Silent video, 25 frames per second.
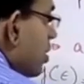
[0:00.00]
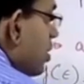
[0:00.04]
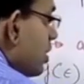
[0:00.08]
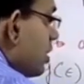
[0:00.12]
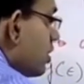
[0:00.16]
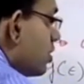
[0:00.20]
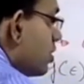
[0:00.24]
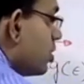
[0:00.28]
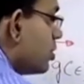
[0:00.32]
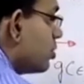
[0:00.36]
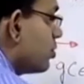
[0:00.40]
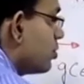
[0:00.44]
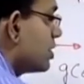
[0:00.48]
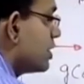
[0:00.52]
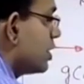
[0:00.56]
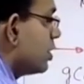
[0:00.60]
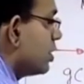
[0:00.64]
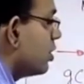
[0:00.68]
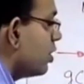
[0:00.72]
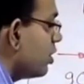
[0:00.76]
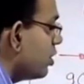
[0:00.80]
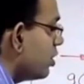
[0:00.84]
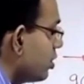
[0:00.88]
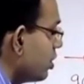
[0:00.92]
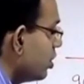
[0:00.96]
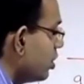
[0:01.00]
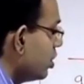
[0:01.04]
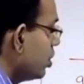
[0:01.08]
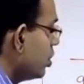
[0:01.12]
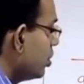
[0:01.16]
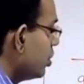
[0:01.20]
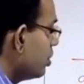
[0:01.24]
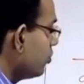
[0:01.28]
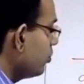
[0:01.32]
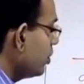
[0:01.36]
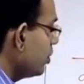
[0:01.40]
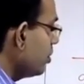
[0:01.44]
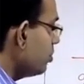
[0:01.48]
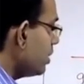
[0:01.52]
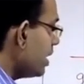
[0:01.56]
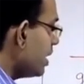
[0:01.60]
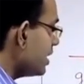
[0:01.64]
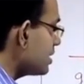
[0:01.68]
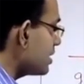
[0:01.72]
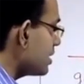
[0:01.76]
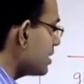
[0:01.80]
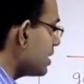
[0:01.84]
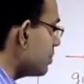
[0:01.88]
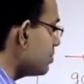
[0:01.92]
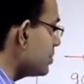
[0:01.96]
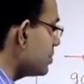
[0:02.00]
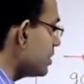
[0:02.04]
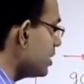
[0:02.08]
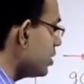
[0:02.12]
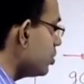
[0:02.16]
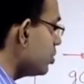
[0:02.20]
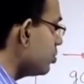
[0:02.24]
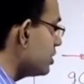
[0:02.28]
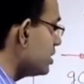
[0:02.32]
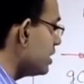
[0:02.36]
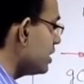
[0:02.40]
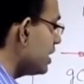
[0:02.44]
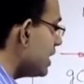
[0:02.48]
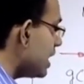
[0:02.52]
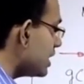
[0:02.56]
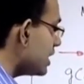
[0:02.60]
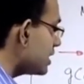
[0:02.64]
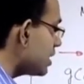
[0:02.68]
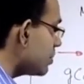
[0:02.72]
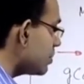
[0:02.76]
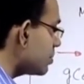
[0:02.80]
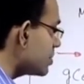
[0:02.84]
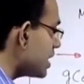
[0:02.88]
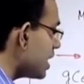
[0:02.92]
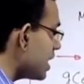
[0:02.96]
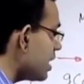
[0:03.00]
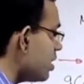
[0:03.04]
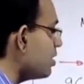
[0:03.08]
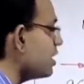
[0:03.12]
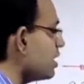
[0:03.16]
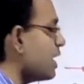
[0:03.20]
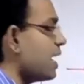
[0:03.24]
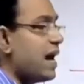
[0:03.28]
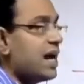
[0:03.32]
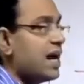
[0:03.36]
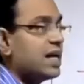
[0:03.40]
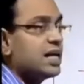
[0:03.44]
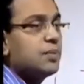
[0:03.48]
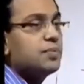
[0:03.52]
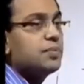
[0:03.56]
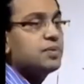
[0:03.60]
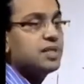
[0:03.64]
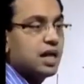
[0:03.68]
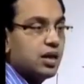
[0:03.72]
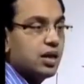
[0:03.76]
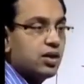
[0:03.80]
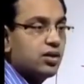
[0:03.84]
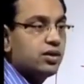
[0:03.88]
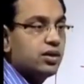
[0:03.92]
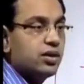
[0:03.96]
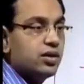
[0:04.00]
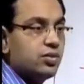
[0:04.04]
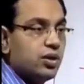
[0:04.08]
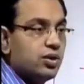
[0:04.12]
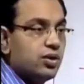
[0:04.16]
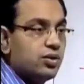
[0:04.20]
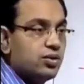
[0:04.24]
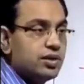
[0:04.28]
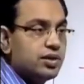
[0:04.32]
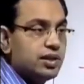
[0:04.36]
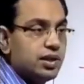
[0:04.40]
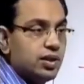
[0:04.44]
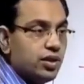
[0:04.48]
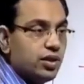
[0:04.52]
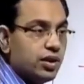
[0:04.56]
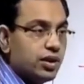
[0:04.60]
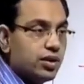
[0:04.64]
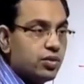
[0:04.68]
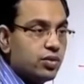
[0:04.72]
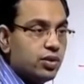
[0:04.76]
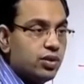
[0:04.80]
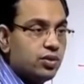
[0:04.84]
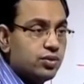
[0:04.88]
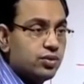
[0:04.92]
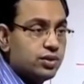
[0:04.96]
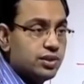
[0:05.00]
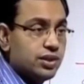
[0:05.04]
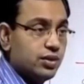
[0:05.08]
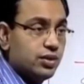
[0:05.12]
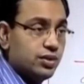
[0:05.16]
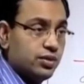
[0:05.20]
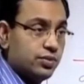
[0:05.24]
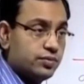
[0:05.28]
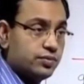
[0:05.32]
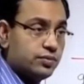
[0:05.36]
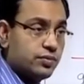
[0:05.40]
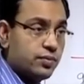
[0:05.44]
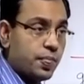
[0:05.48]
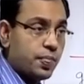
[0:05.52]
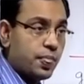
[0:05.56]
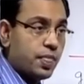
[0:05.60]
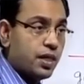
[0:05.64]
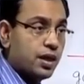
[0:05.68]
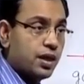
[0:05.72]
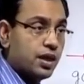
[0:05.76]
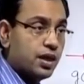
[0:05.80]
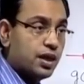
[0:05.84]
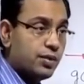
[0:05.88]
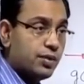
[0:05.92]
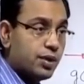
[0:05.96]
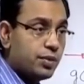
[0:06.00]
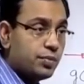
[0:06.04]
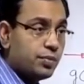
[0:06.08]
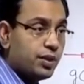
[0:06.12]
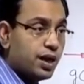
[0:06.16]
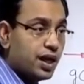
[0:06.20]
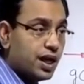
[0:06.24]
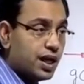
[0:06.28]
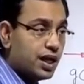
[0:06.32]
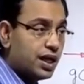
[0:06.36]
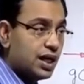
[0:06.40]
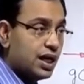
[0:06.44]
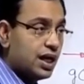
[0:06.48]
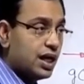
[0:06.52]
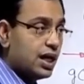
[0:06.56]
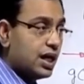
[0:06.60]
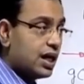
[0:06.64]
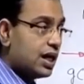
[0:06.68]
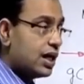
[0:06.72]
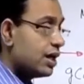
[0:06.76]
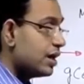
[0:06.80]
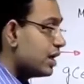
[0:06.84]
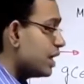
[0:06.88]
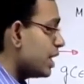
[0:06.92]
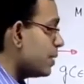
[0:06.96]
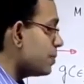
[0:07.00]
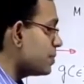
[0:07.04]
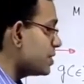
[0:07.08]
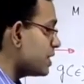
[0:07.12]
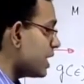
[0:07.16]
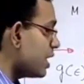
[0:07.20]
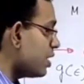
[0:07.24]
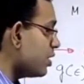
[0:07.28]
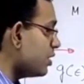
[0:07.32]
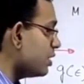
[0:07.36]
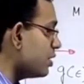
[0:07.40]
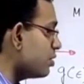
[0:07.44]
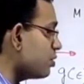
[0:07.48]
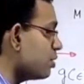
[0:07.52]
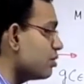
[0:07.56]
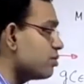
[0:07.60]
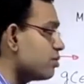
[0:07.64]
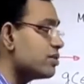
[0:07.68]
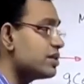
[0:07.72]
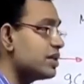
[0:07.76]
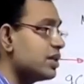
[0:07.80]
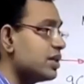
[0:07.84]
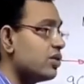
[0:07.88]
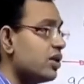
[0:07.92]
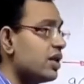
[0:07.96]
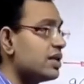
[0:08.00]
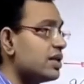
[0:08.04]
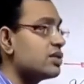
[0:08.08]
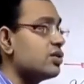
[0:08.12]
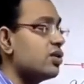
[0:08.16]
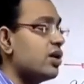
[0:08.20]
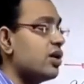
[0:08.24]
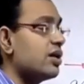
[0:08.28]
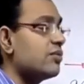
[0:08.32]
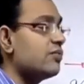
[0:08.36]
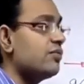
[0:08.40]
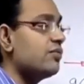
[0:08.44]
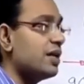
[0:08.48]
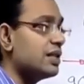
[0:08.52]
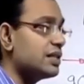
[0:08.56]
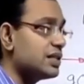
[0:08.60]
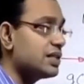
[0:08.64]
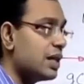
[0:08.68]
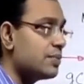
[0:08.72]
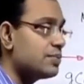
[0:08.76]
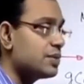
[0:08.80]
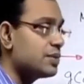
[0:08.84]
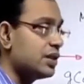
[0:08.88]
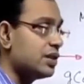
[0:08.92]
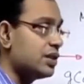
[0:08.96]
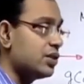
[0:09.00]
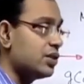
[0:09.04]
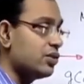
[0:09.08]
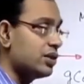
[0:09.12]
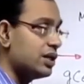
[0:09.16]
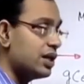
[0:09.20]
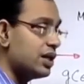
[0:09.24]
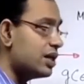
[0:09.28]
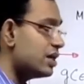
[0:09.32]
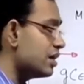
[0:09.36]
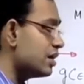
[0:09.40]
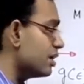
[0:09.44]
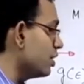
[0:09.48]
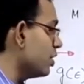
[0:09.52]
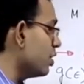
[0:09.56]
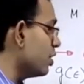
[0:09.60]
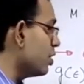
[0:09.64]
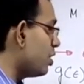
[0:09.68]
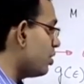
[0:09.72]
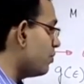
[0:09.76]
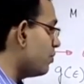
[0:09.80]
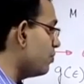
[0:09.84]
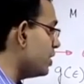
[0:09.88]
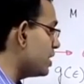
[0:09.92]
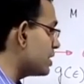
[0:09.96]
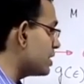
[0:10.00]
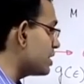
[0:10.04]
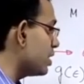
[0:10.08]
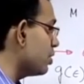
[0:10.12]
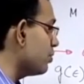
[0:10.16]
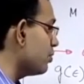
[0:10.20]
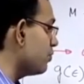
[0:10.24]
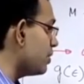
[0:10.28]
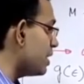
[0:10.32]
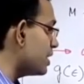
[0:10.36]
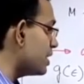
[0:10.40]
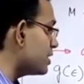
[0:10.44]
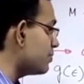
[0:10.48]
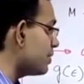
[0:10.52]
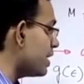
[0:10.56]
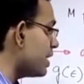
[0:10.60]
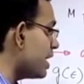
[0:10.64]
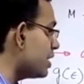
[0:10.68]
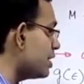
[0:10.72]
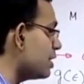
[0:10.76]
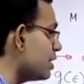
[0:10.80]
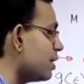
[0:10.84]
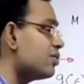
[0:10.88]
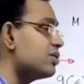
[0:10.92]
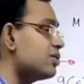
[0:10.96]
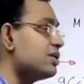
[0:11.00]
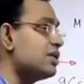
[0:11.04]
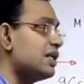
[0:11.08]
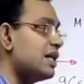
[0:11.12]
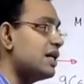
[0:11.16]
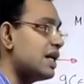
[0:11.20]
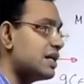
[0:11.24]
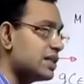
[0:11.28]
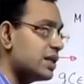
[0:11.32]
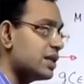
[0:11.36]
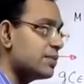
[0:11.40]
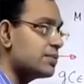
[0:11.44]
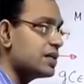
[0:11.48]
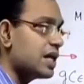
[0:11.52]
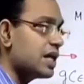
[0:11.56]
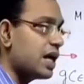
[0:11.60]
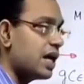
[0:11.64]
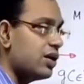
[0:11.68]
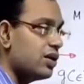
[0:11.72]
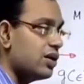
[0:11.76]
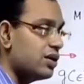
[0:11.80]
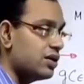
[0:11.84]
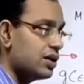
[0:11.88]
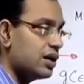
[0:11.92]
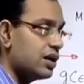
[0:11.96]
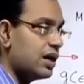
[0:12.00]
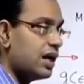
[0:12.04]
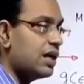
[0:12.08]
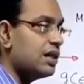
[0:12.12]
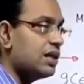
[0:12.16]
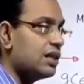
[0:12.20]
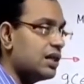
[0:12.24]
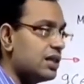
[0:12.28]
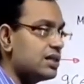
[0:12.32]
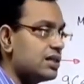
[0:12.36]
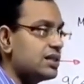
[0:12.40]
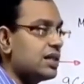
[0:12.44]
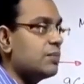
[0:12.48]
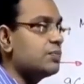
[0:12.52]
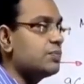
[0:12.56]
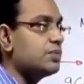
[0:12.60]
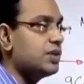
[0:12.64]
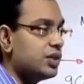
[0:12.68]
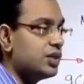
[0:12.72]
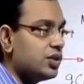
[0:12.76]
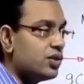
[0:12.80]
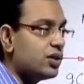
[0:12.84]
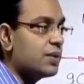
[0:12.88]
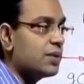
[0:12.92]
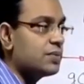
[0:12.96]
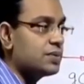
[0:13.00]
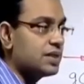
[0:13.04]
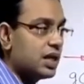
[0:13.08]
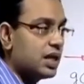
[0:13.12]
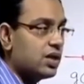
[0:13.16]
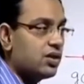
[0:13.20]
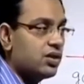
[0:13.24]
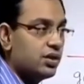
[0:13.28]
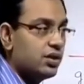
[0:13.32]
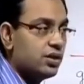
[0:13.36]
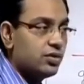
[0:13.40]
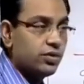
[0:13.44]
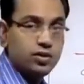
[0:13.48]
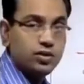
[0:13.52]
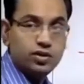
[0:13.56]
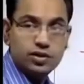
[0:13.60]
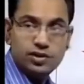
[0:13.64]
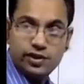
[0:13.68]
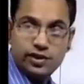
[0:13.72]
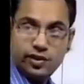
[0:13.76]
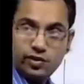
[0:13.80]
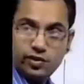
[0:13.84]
equal to 0, we must substitute g dash epsilon at epsilon equal to 0 equal to 0. Remember, epsilon equal to 0 is not first substituted, obviously you first find out g dash epsilon and then substitute epsilon equal to 0,